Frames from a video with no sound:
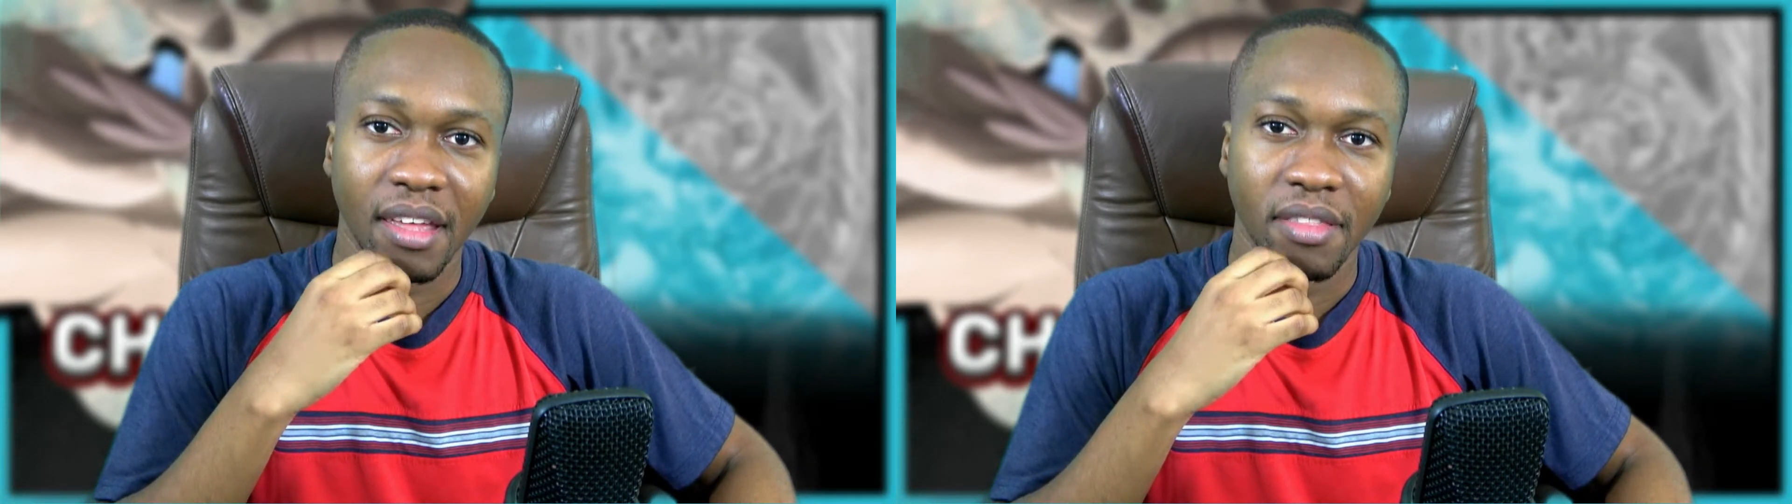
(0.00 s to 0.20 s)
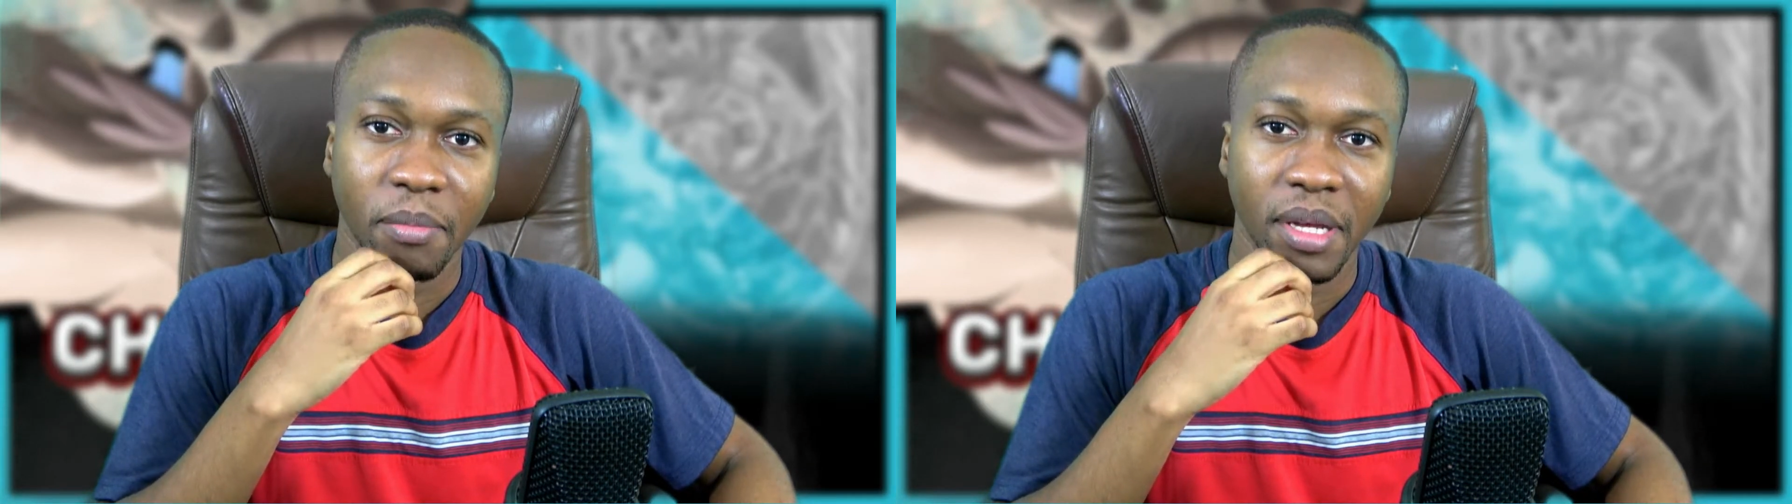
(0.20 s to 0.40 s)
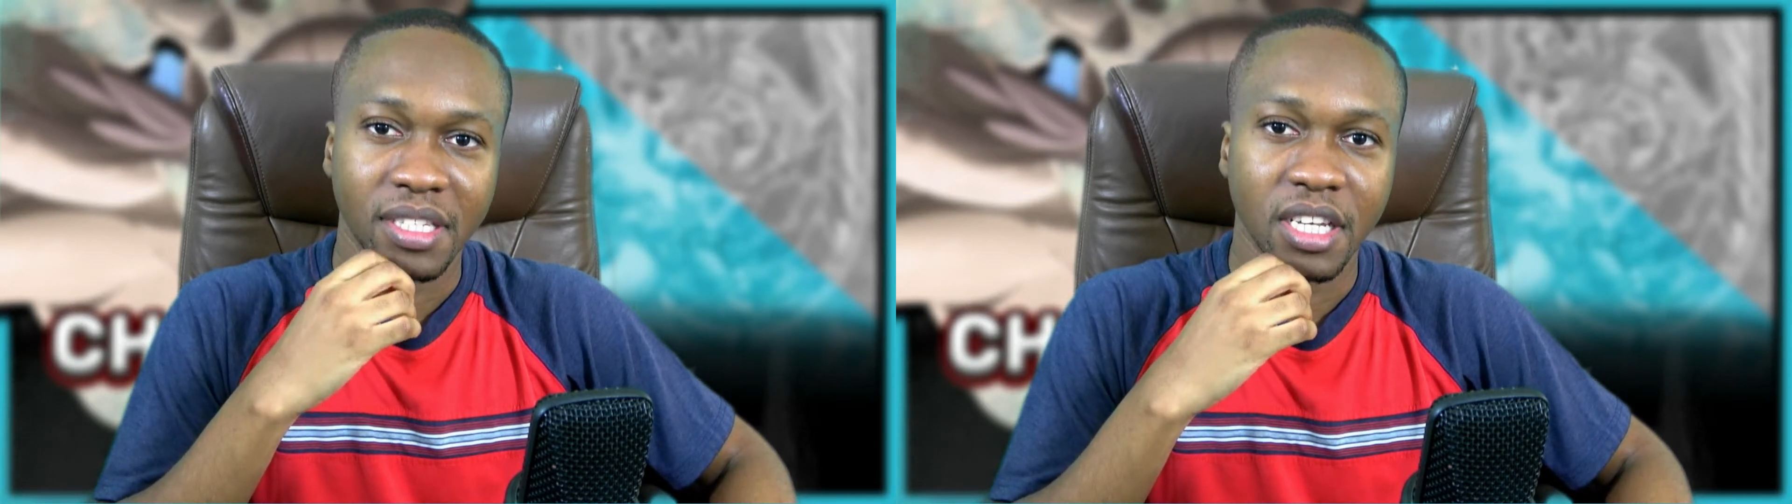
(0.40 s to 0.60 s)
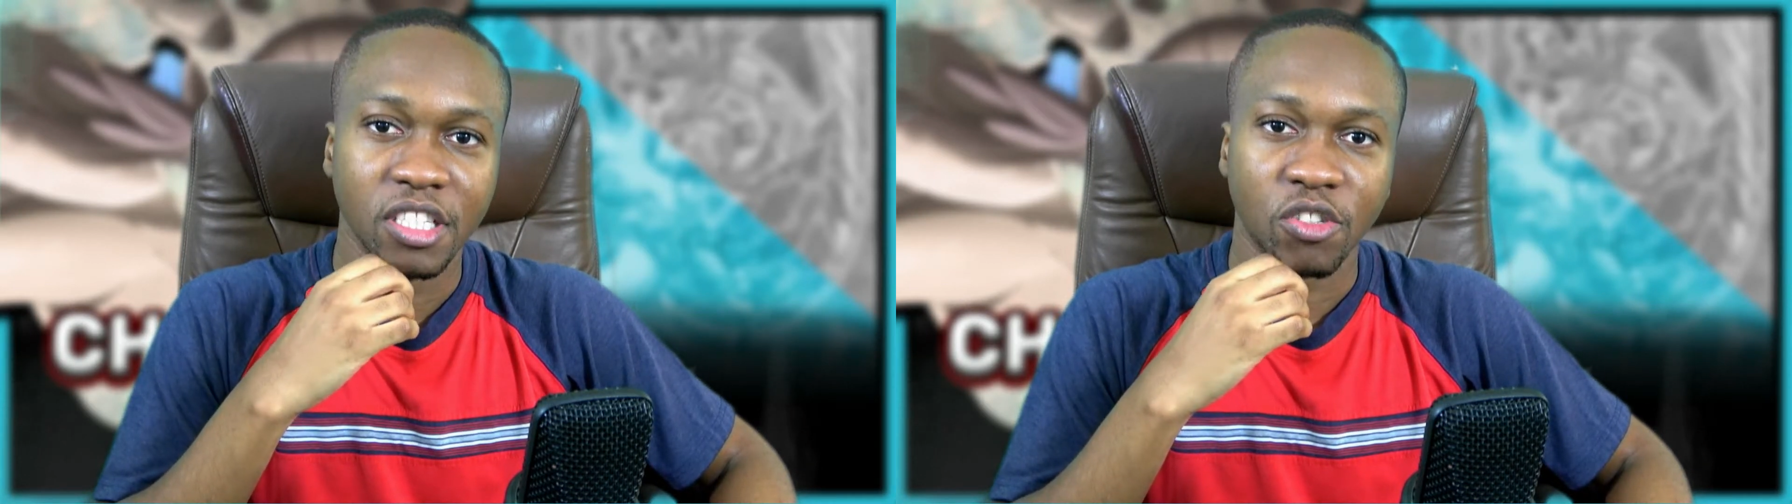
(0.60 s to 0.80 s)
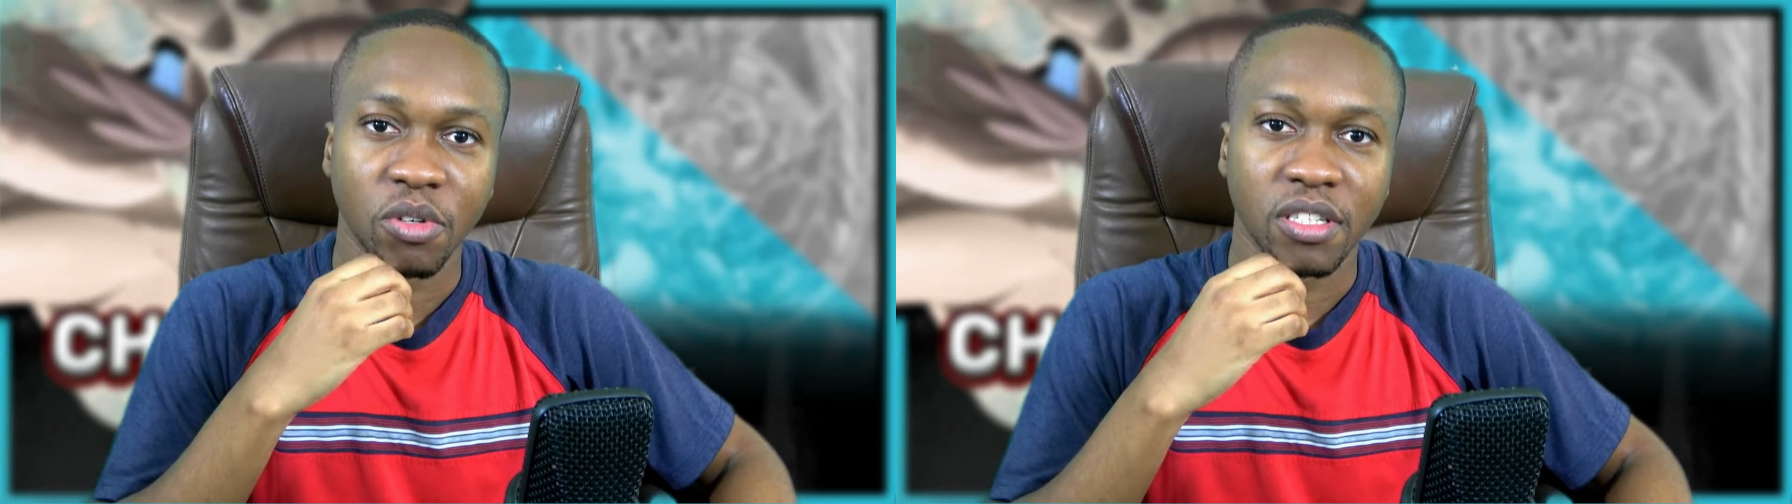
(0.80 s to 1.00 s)
in the best
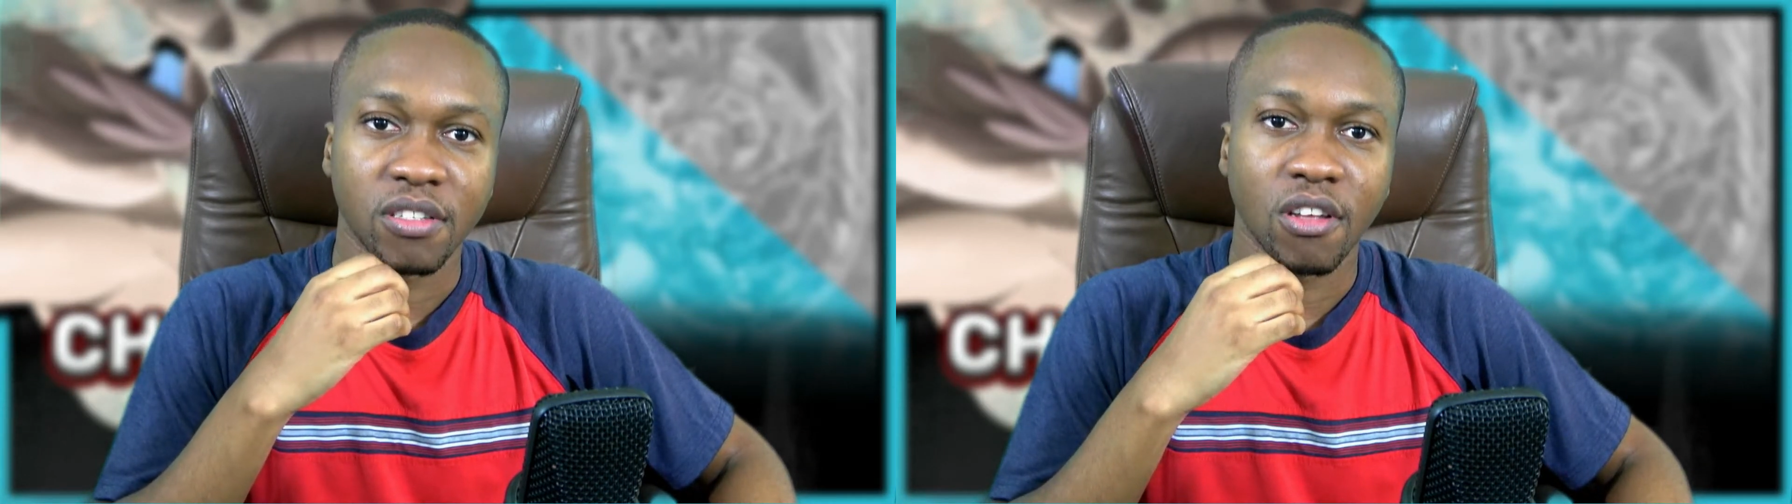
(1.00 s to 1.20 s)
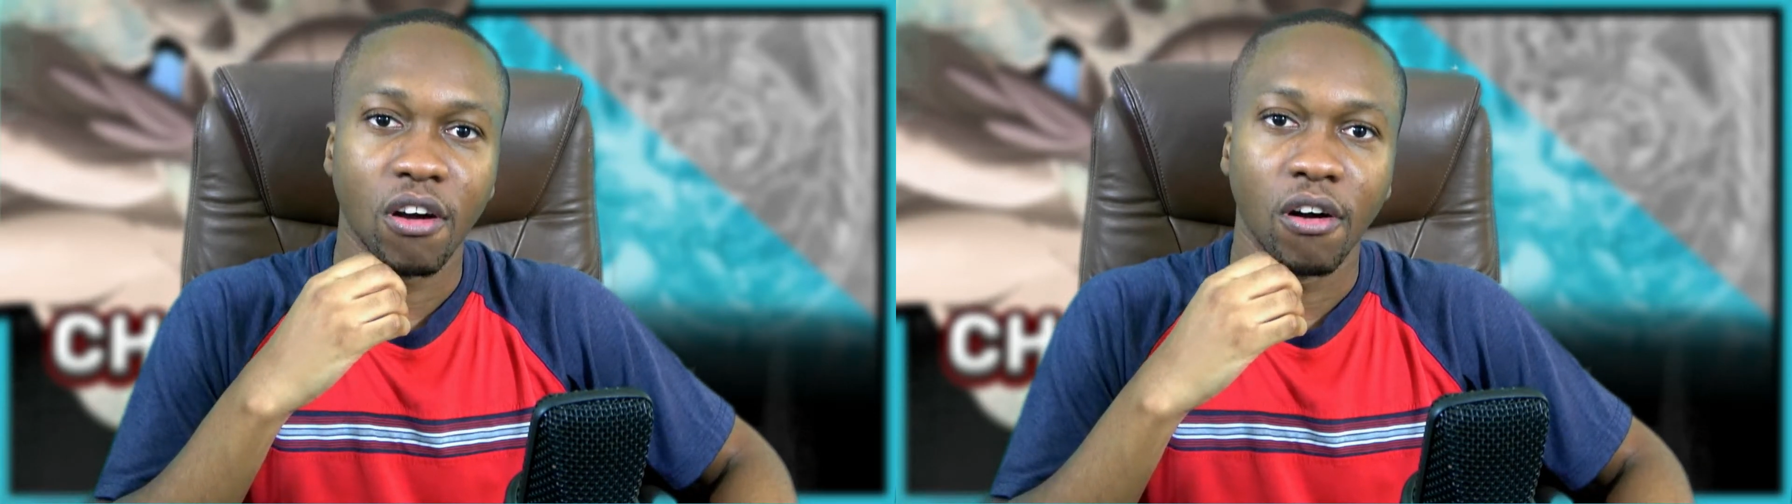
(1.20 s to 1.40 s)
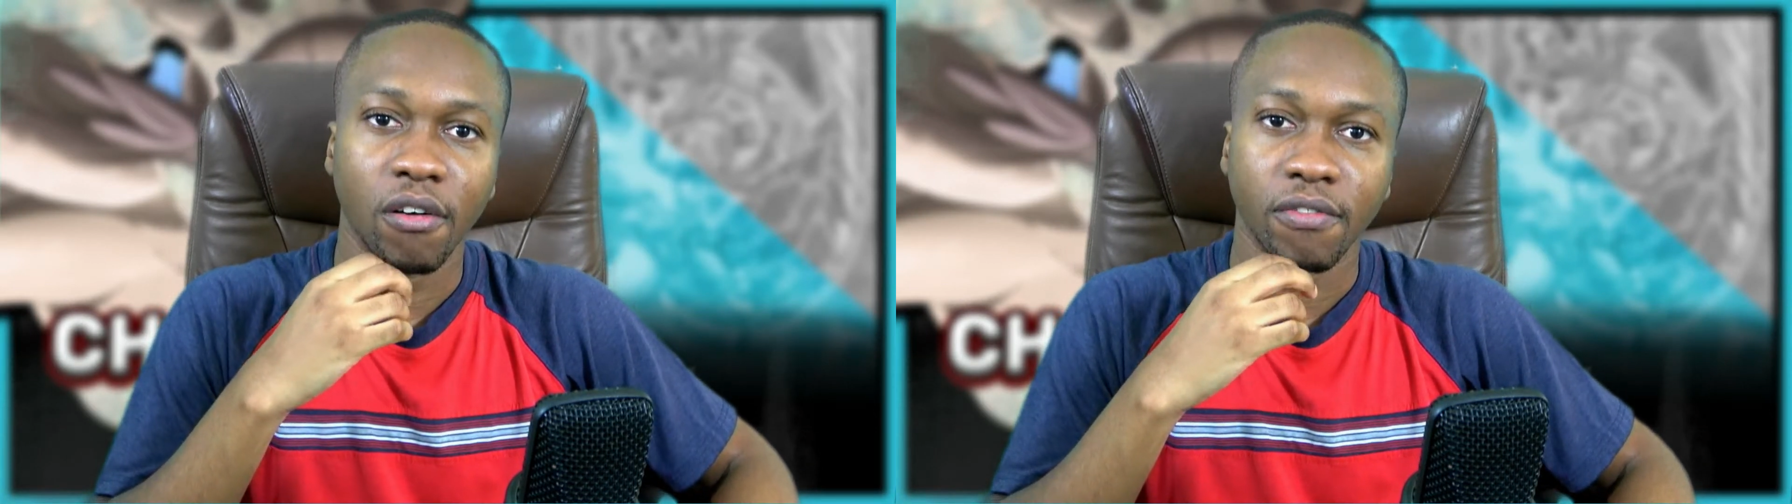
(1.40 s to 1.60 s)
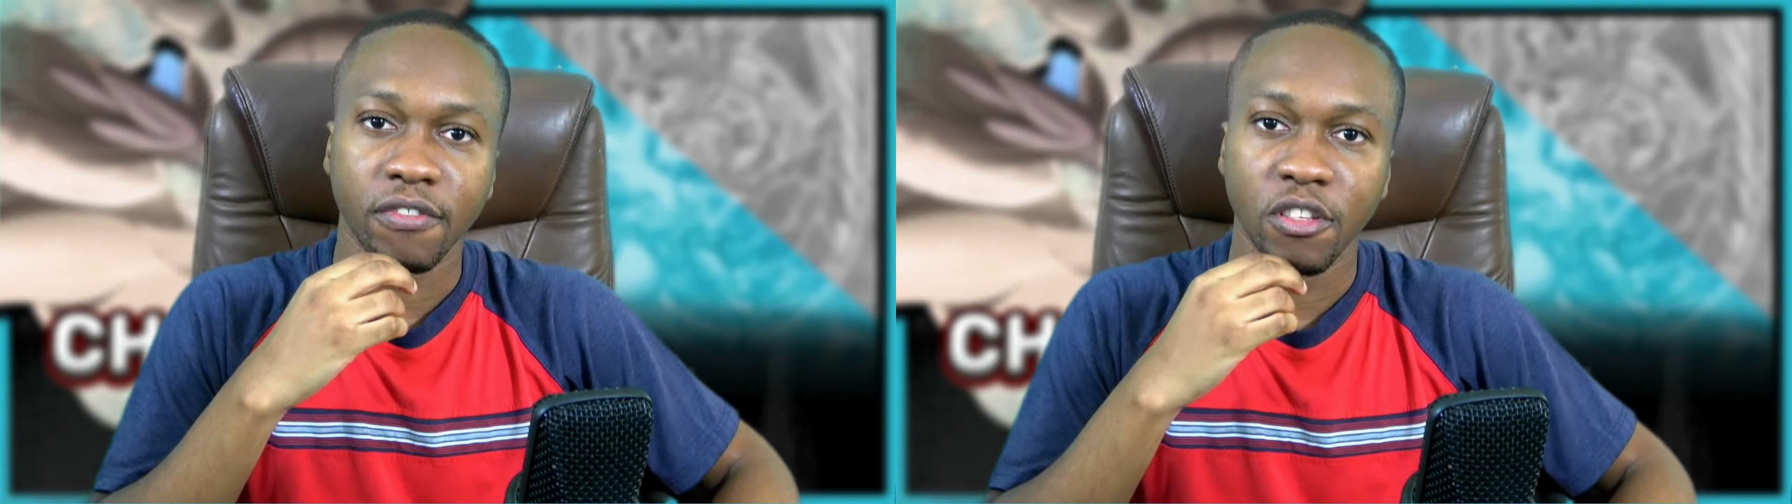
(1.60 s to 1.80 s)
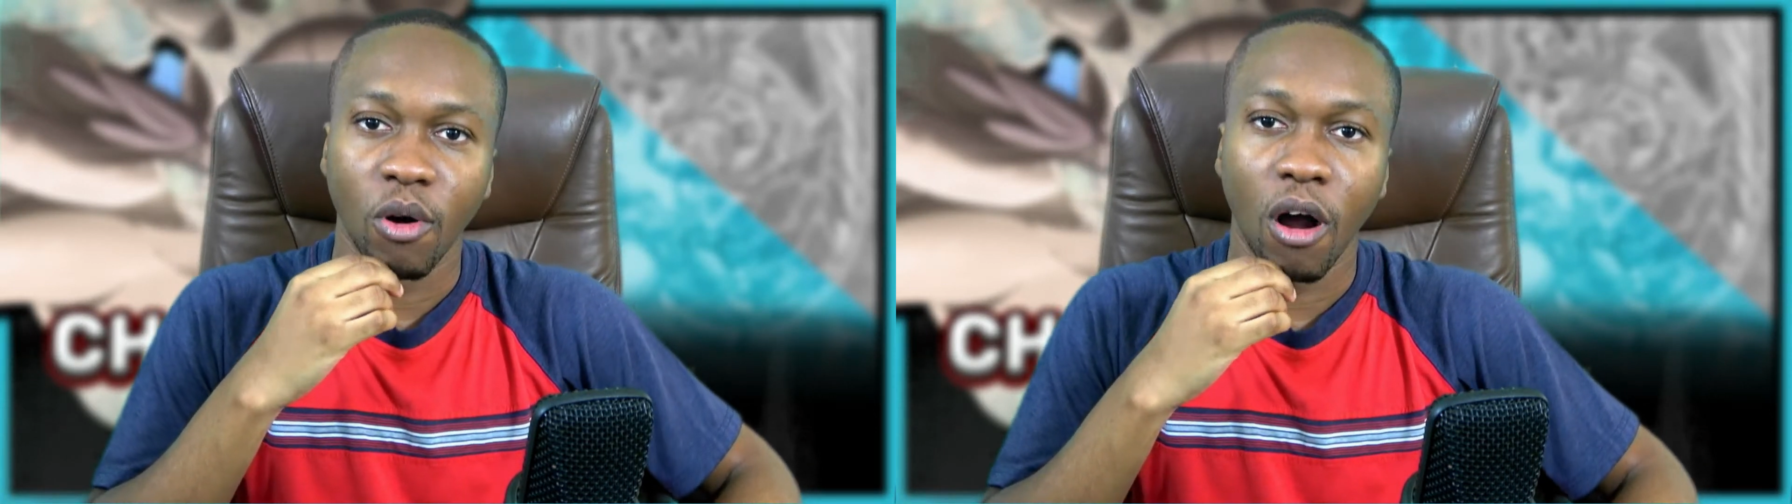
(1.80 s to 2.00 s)
interest of, you know,